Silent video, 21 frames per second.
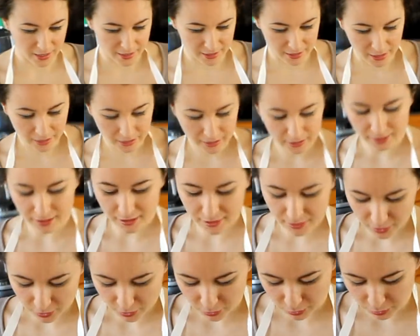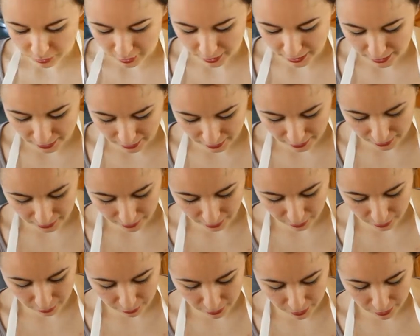Next, we'll
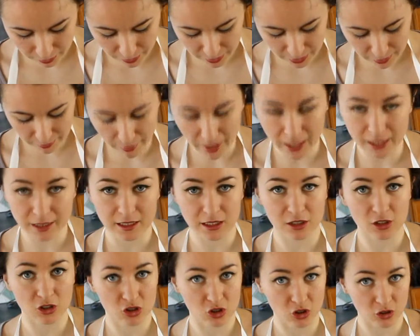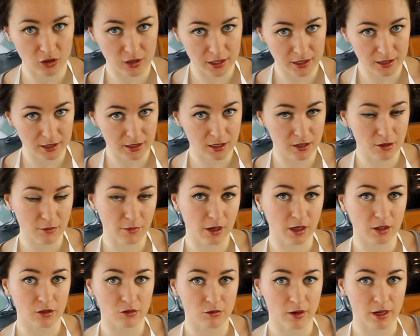be melting the chocolate in the
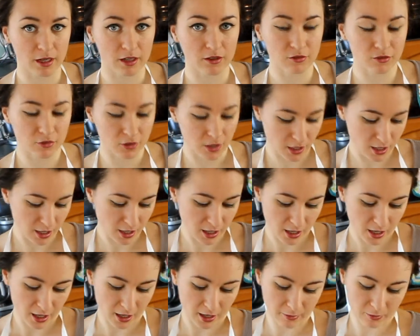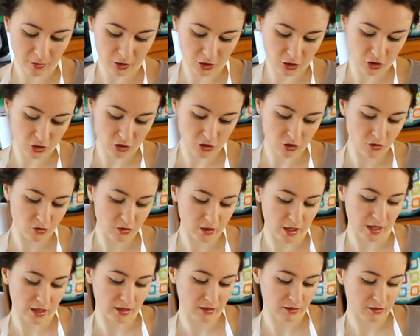microwave. I'm going to do
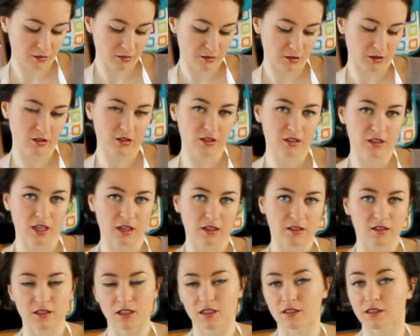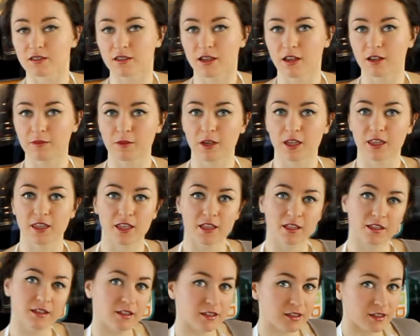that 30 seconds at a time and
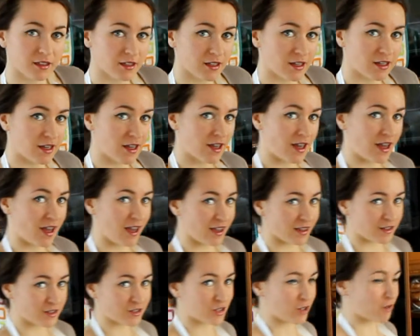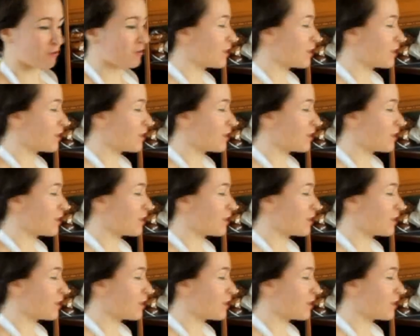then I'll show you